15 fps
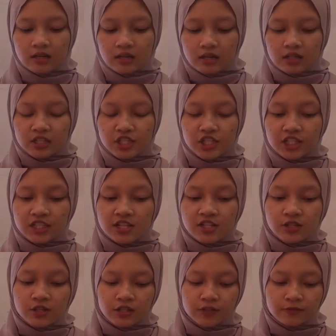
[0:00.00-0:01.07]
Digital
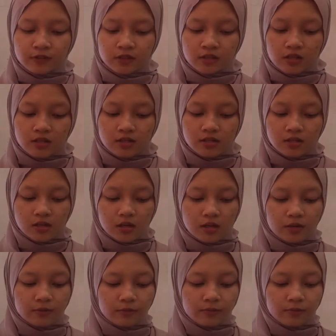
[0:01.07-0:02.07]
storybook also